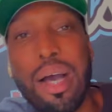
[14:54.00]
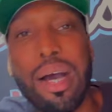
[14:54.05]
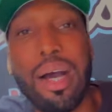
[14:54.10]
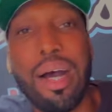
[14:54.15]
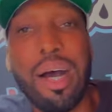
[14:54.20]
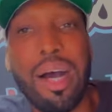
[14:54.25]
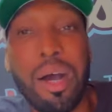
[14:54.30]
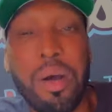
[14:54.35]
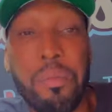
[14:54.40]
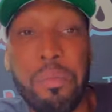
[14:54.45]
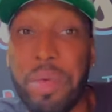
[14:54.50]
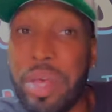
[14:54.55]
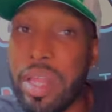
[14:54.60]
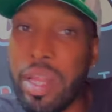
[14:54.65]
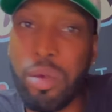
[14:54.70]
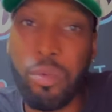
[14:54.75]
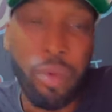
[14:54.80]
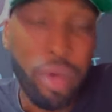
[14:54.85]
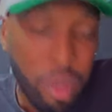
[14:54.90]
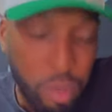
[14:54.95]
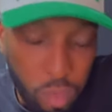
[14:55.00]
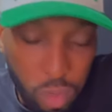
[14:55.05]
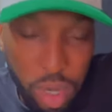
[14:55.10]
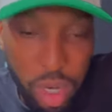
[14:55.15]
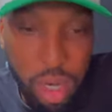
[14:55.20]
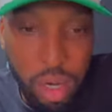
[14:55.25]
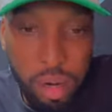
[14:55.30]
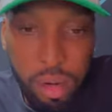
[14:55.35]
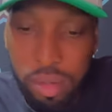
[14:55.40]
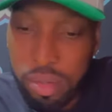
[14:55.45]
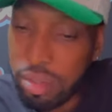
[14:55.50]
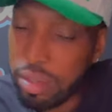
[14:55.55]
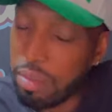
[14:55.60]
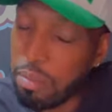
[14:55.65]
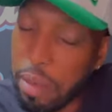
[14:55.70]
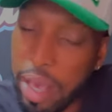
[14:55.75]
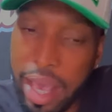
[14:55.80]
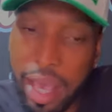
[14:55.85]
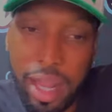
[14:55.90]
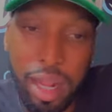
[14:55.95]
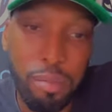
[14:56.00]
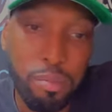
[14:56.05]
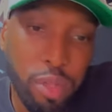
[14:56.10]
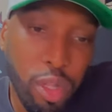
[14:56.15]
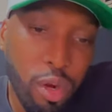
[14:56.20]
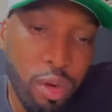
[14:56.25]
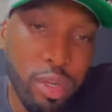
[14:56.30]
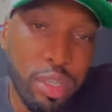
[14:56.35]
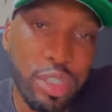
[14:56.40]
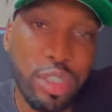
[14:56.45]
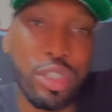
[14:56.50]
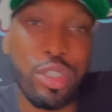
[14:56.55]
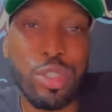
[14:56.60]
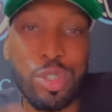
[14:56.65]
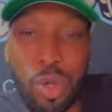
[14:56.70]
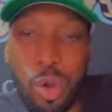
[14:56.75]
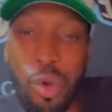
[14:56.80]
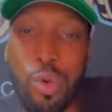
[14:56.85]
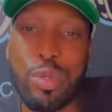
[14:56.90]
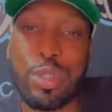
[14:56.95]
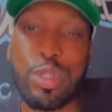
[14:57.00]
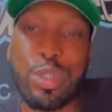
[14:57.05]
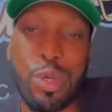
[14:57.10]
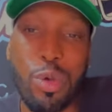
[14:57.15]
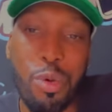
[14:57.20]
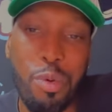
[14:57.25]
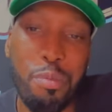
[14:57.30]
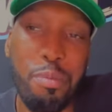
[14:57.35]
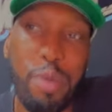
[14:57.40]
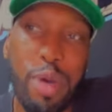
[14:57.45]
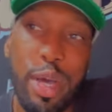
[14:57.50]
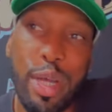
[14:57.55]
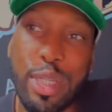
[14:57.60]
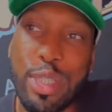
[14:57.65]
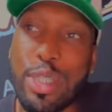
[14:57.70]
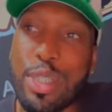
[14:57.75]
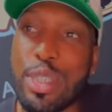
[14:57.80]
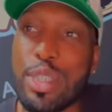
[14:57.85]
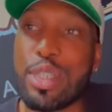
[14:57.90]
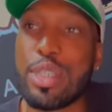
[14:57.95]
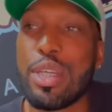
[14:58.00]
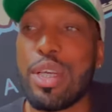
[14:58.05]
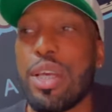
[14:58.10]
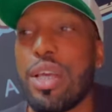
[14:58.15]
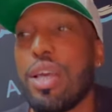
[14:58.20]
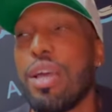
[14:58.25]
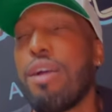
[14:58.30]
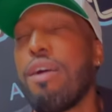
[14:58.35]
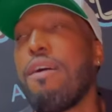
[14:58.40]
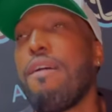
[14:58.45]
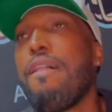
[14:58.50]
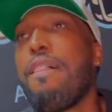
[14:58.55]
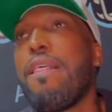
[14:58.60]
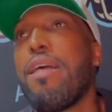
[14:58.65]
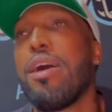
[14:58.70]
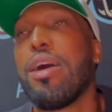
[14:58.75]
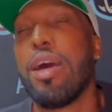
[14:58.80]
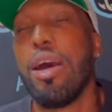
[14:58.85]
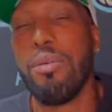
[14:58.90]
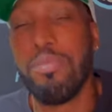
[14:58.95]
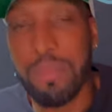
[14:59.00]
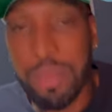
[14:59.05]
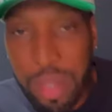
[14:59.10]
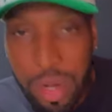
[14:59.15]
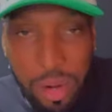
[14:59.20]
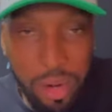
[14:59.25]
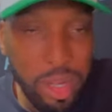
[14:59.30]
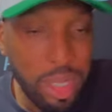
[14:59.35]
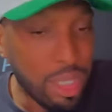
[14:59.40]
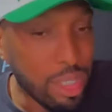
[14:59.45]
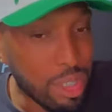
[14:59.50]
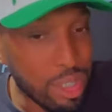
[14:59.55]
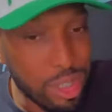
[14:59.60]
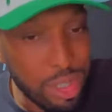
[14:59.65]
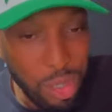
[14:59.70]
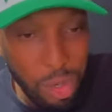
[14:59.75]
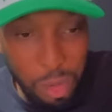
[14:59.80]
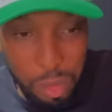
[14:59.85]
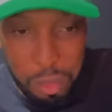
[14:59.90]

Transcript: um and it went well. Man, I'm learning so so much. I'm learning so